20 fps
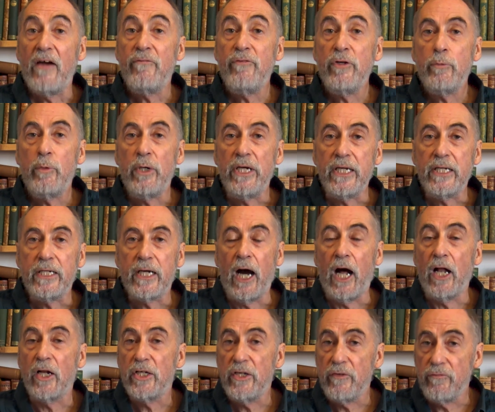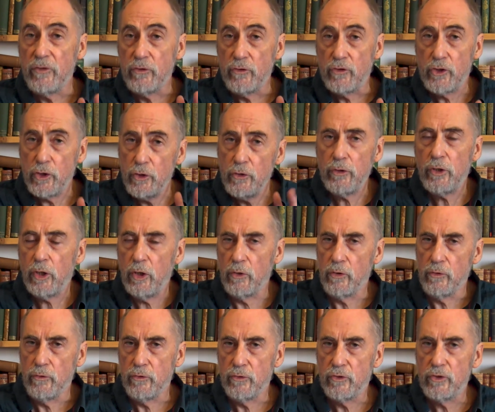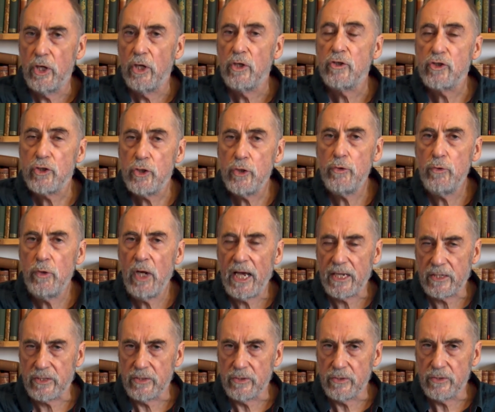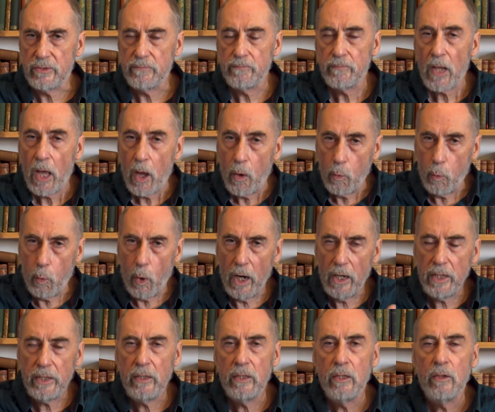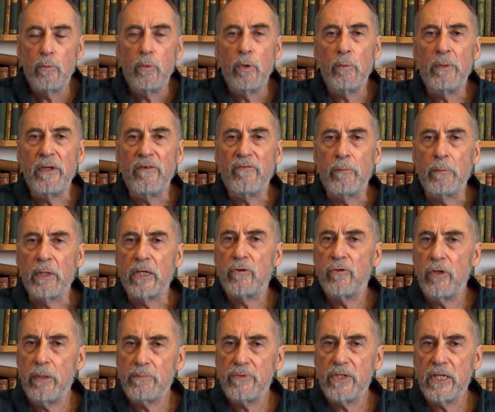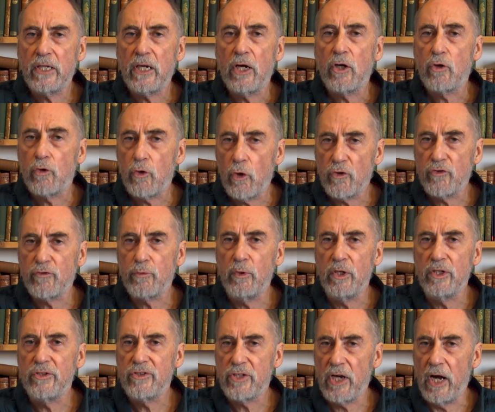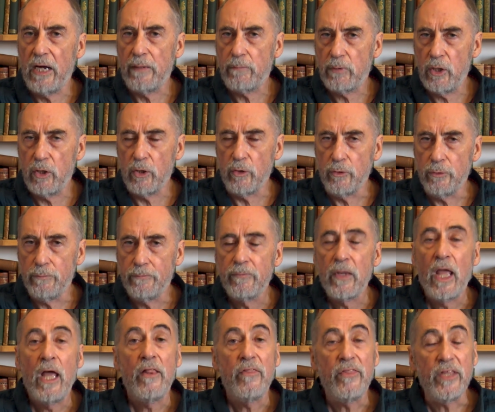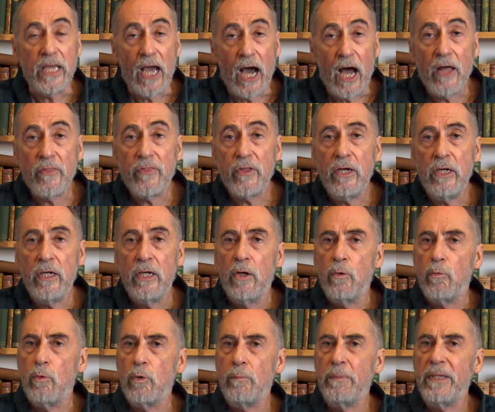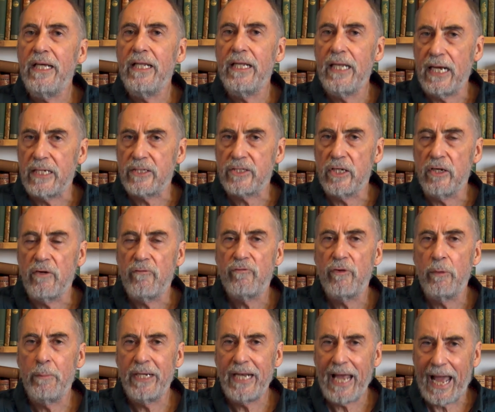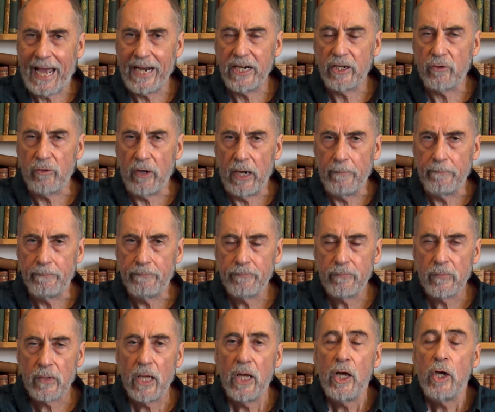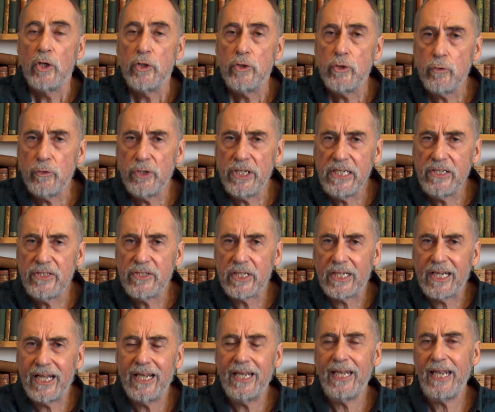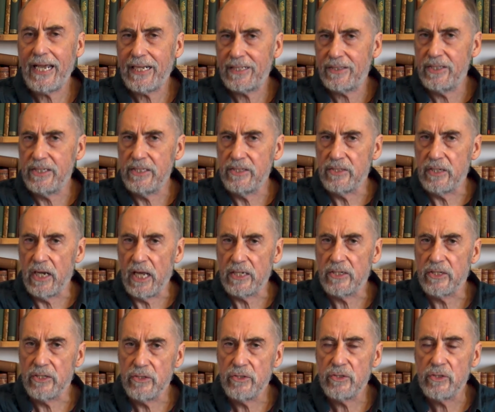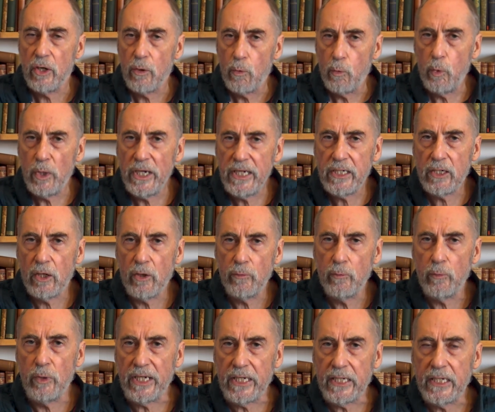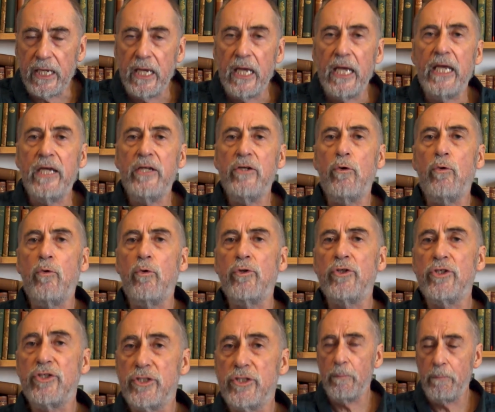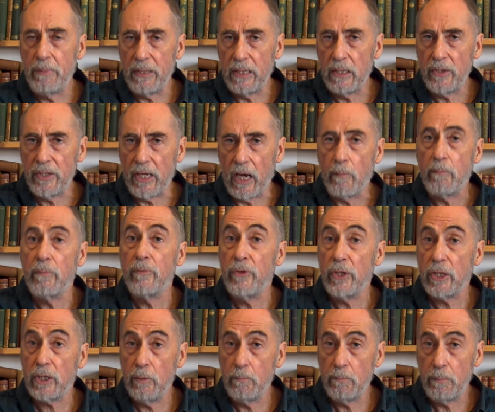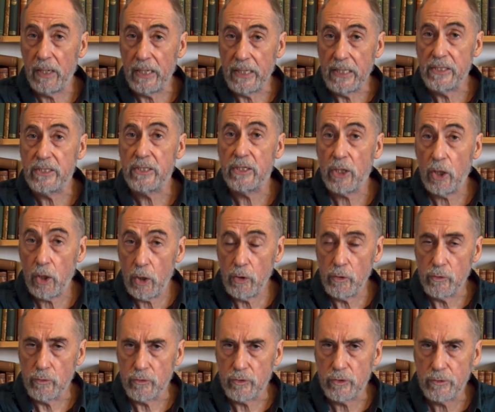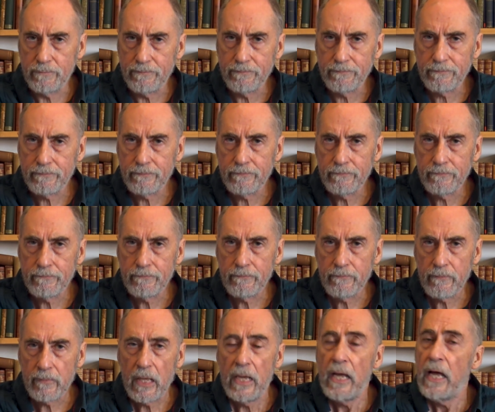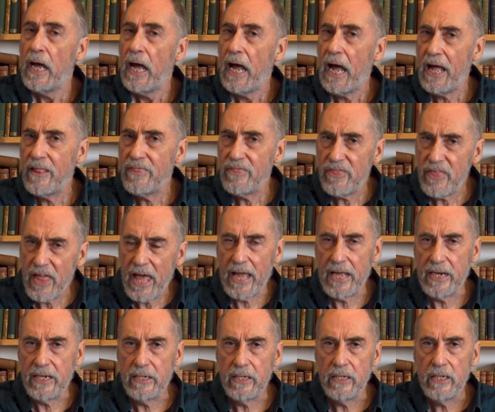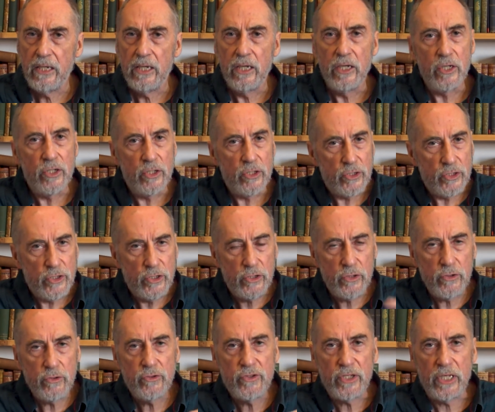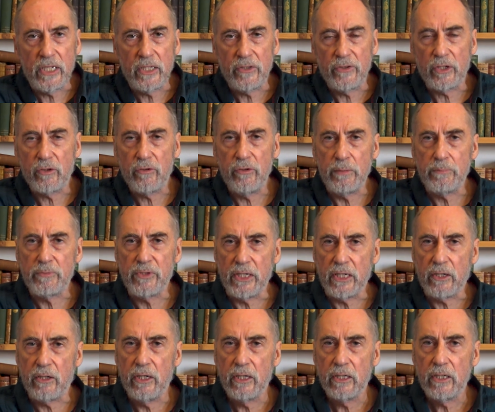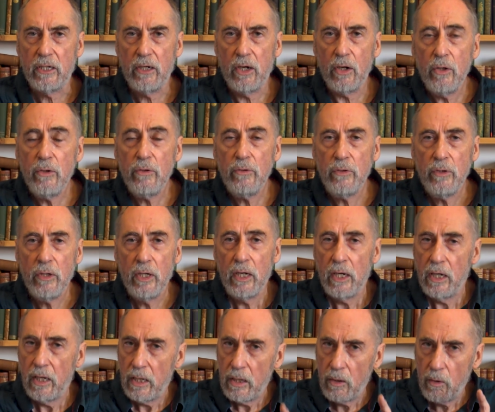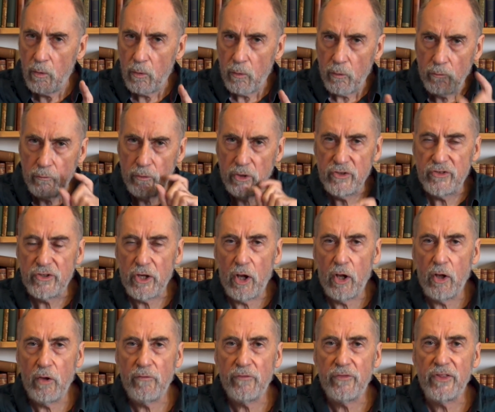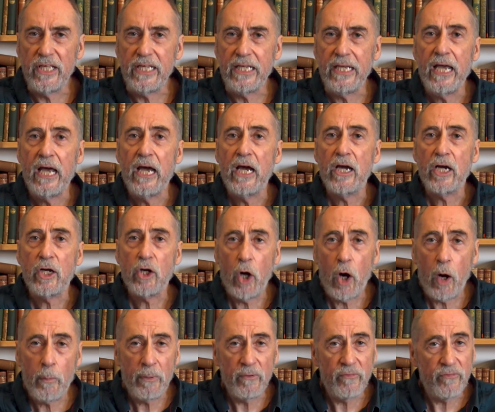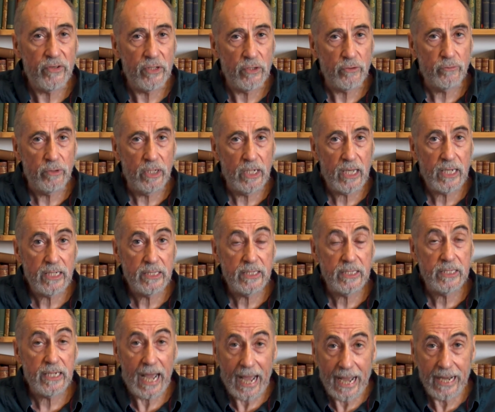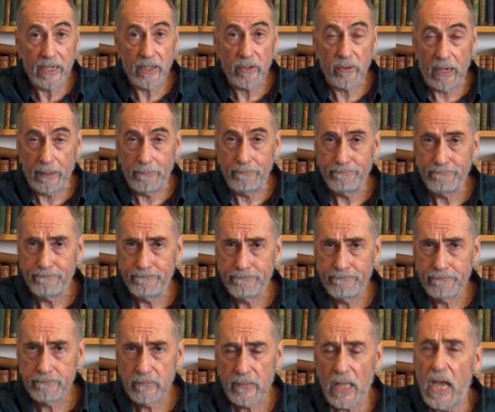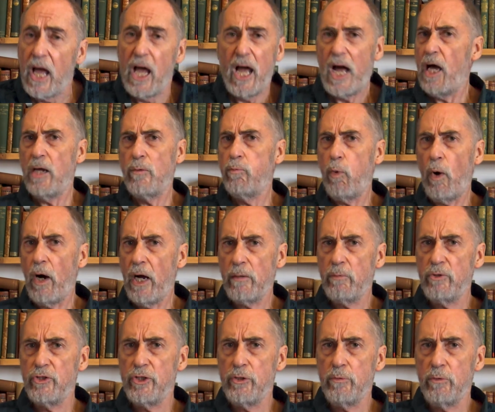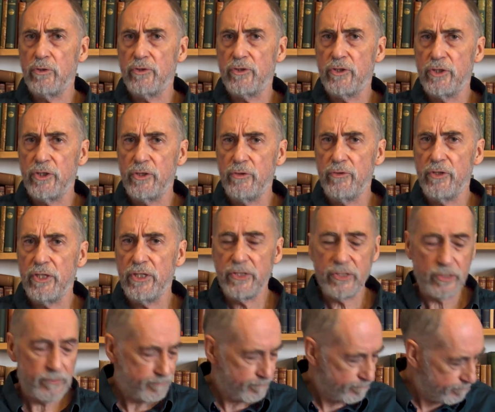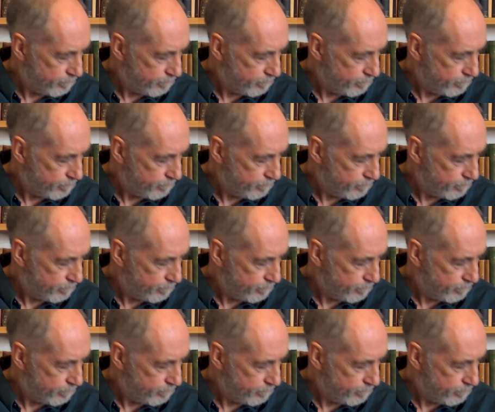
Every week I'll give you 2 clues, 2 letters. One will be from a cryptic crossword type clue. The other will be a letter from an anagram. You'll need to collect these letters week on week in order build up the complete clues. And then, using the cryptic clue, resolve the Copperfield related anagram. And why would you want to do this?